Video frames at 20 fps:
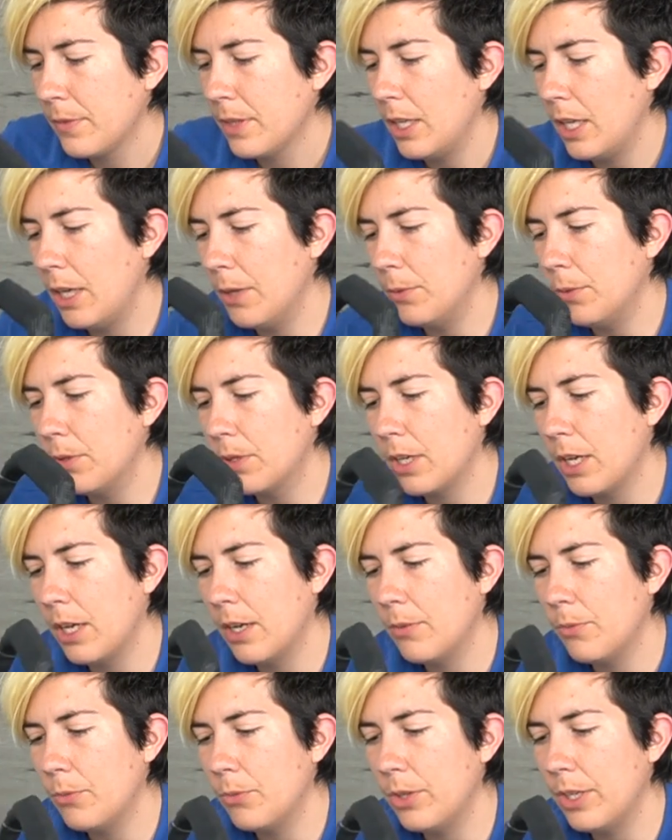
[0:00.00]
it will
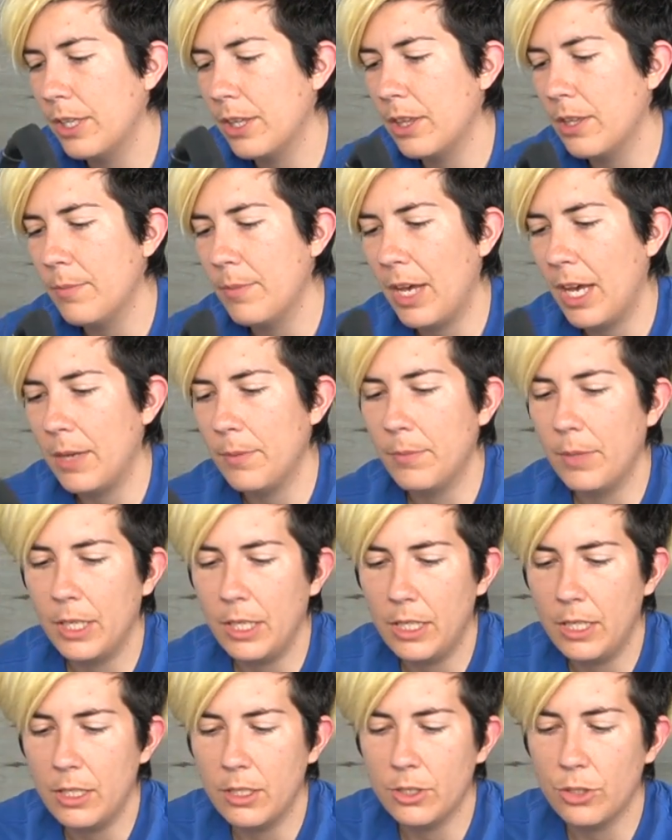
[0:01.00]
come with the Mad
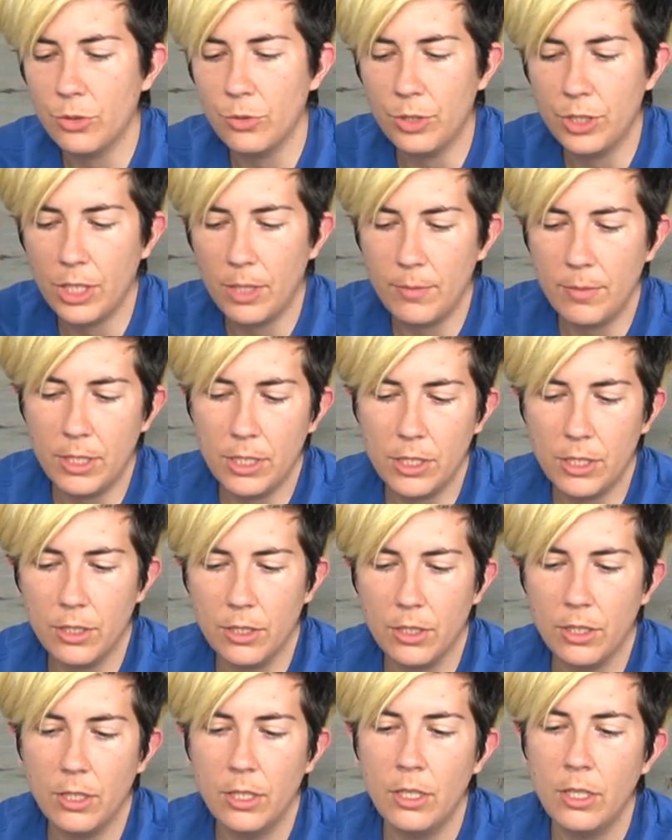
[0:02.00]
Bunny ears, which I
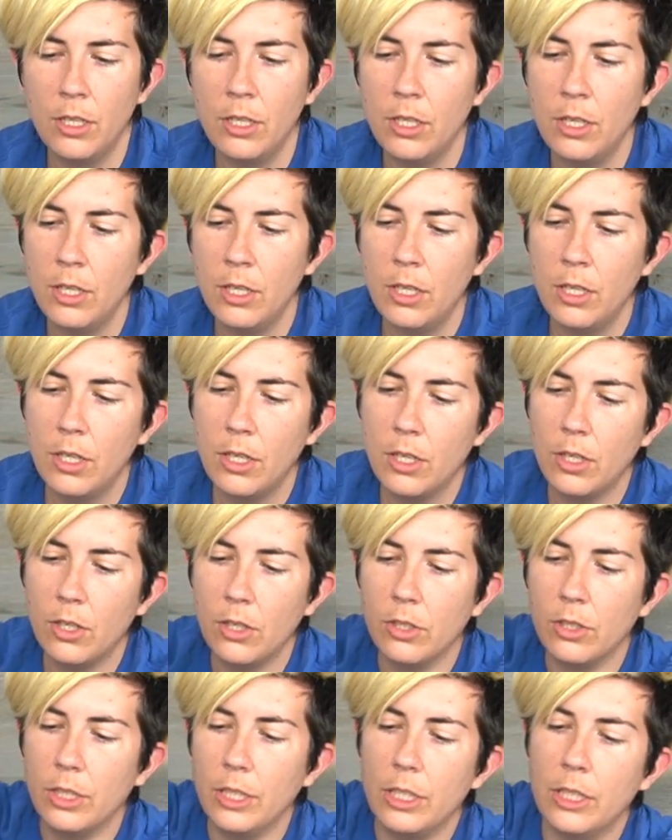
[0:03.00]
mentioned
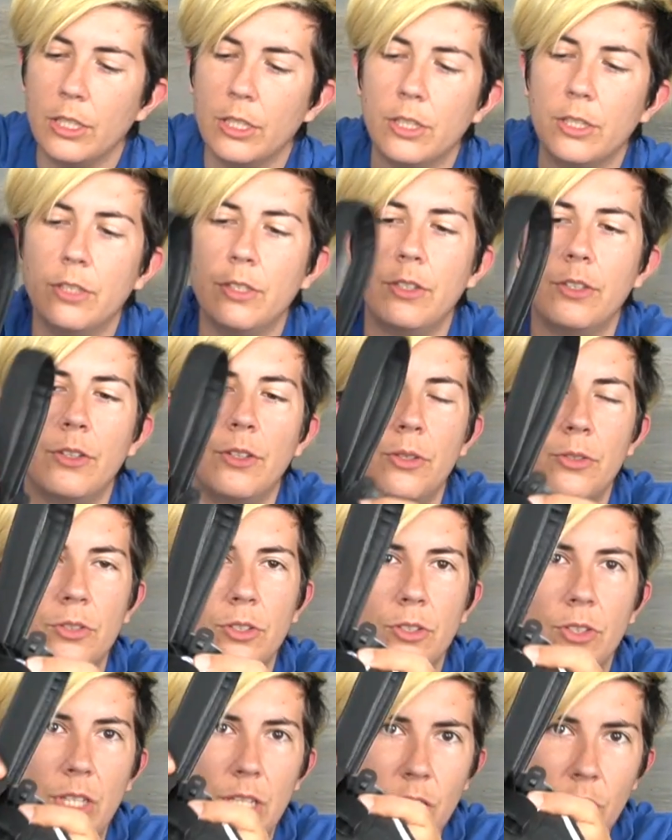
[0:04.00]
earlier. Those
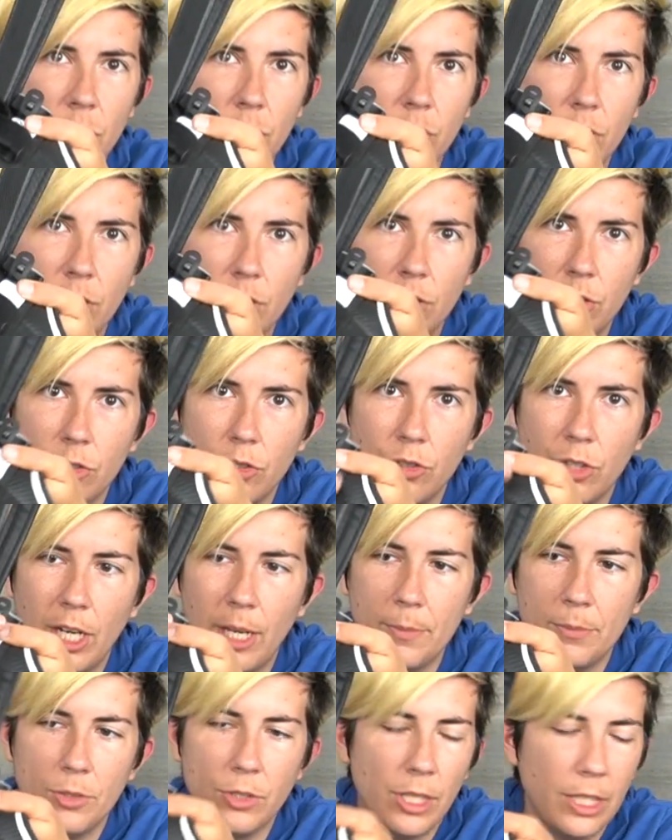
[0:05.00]
are these
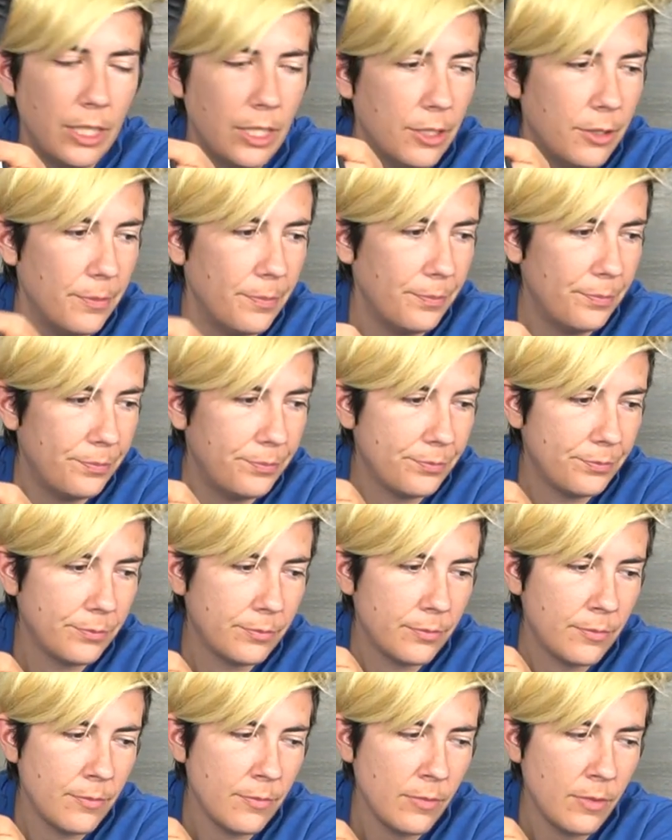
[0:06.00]
straps right here.
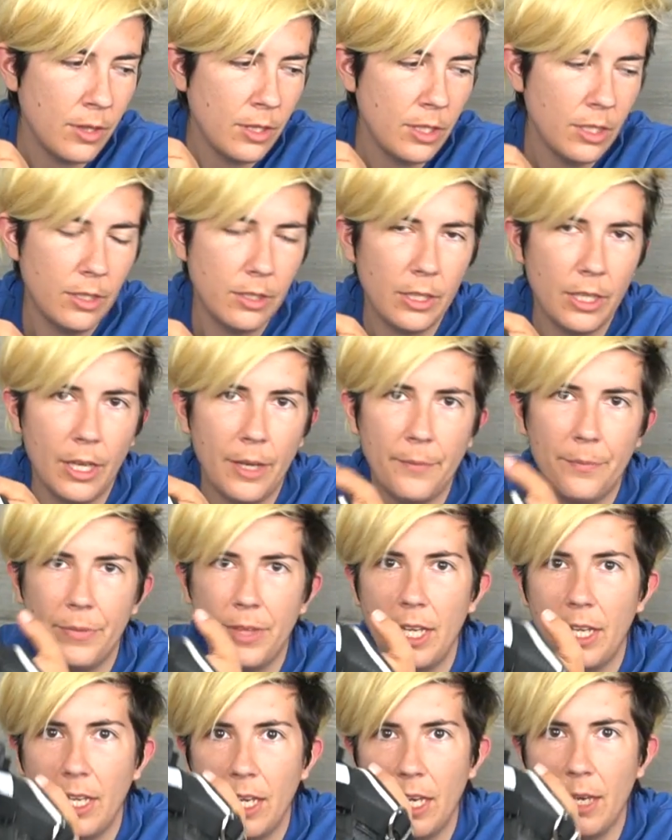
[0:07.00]
Okay,
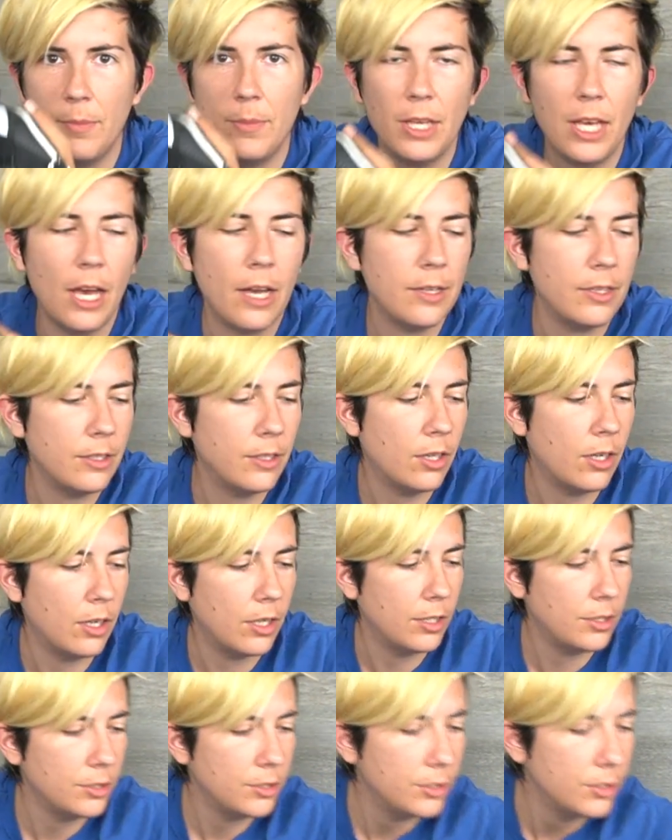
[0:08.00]
they can be added
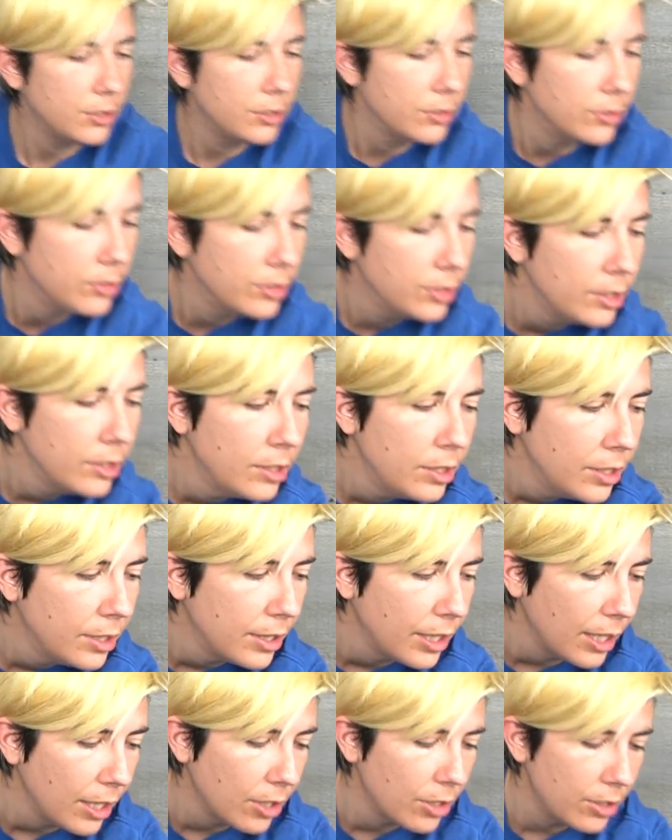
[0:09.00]
onto,
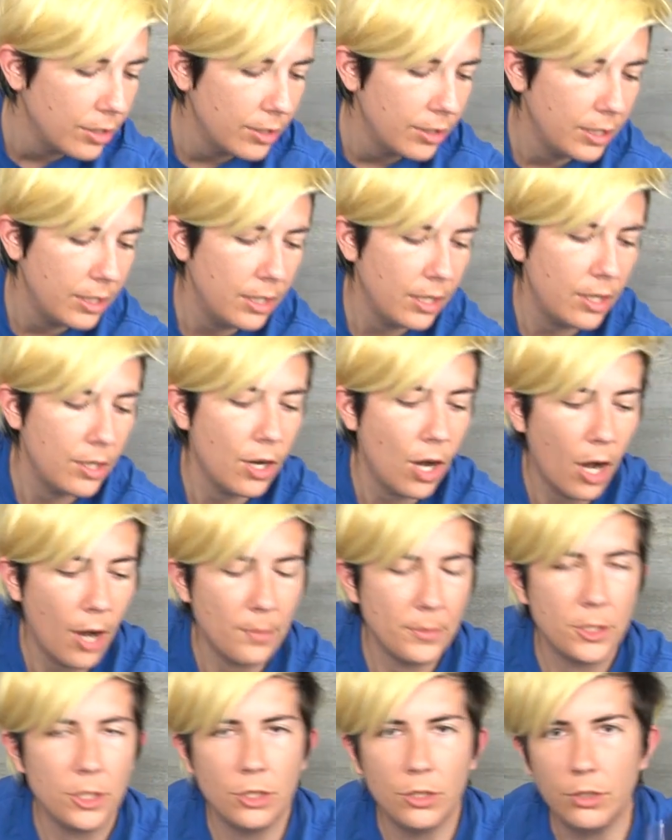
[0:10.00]
they are an
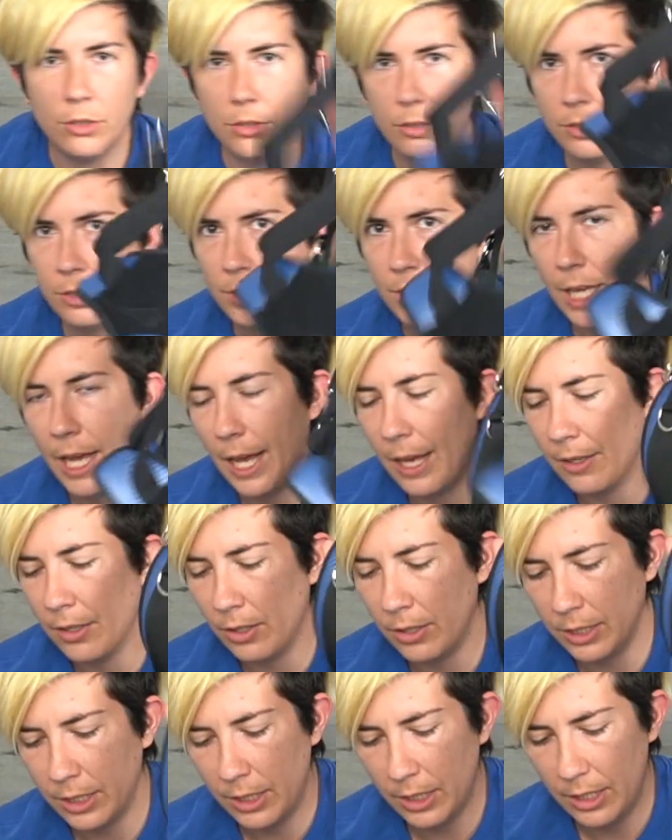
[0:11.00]
optional to add
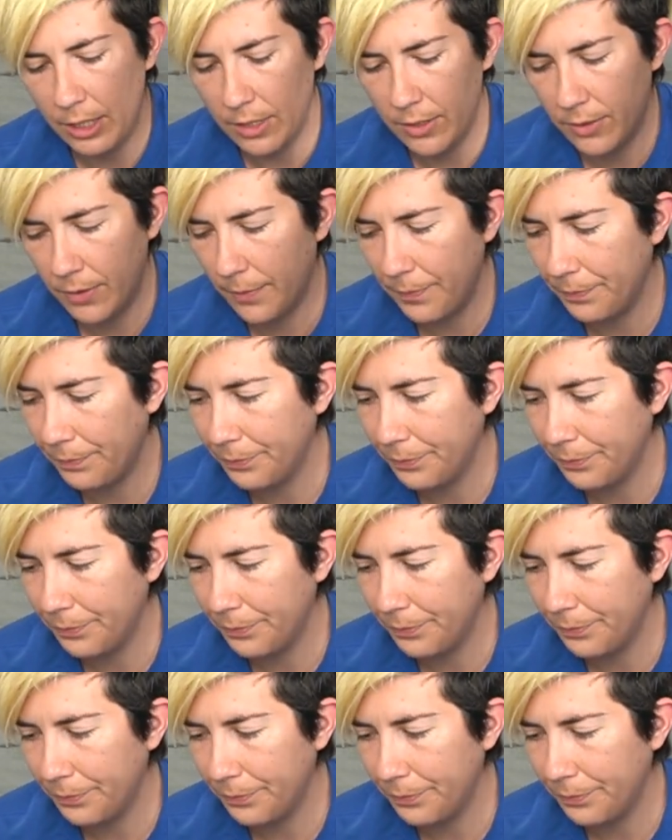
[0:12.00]
onto these.